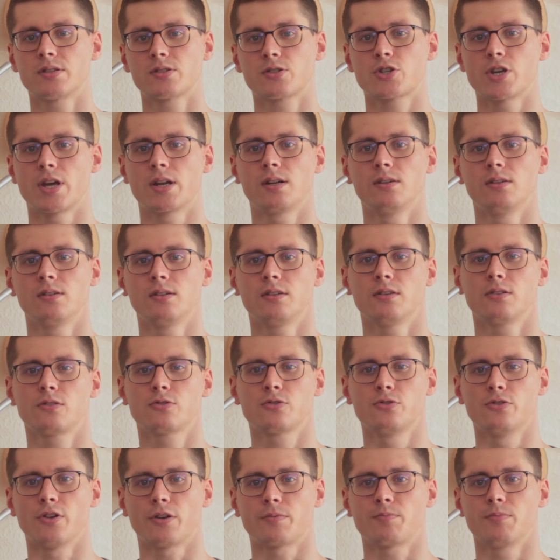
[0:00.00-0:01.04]
channel to
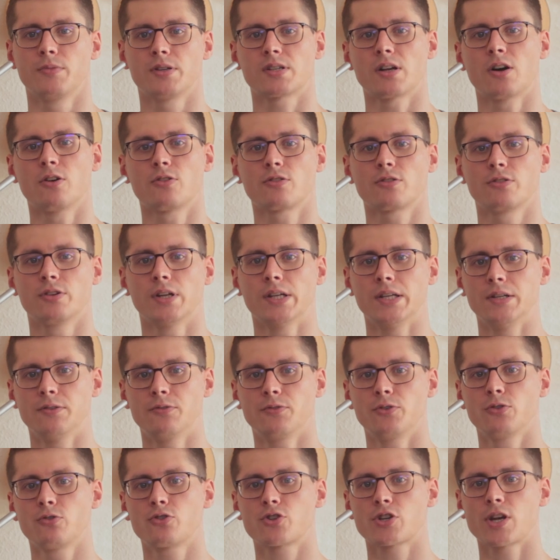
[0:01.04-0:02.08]
not miss out on any
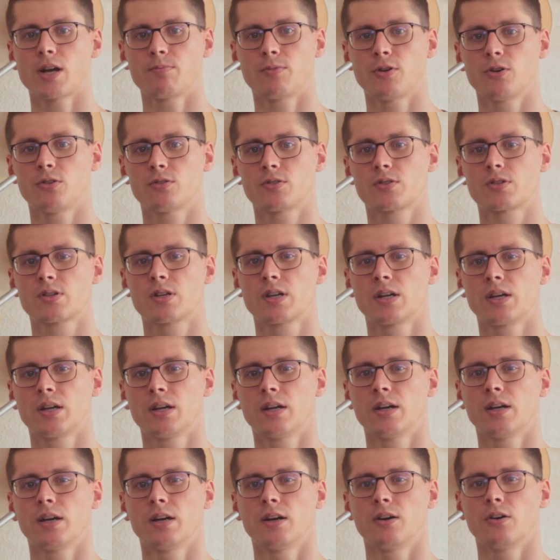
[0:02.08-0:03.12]
future uploads.
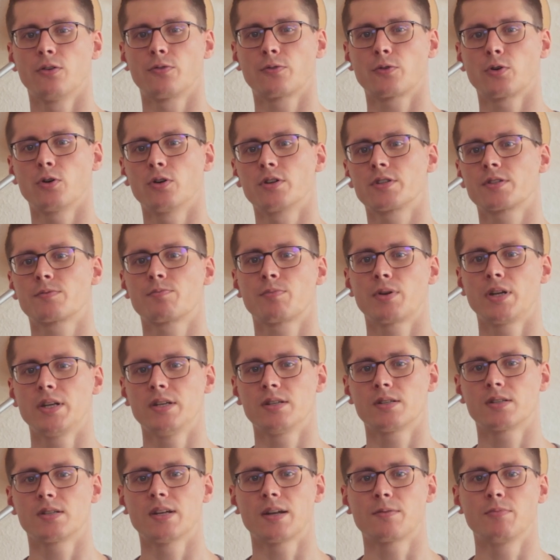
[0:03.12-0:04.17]
Of course,
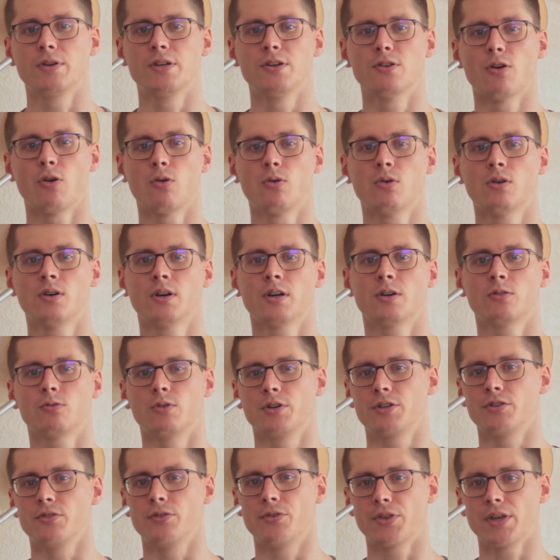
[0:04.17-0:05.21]
please let me know
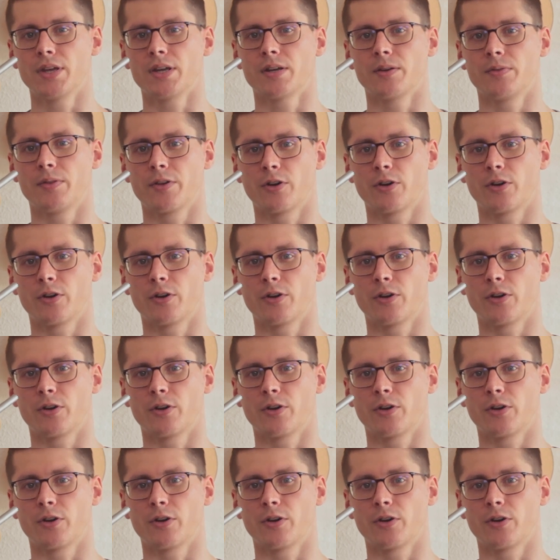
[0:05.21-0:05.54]
what you think in the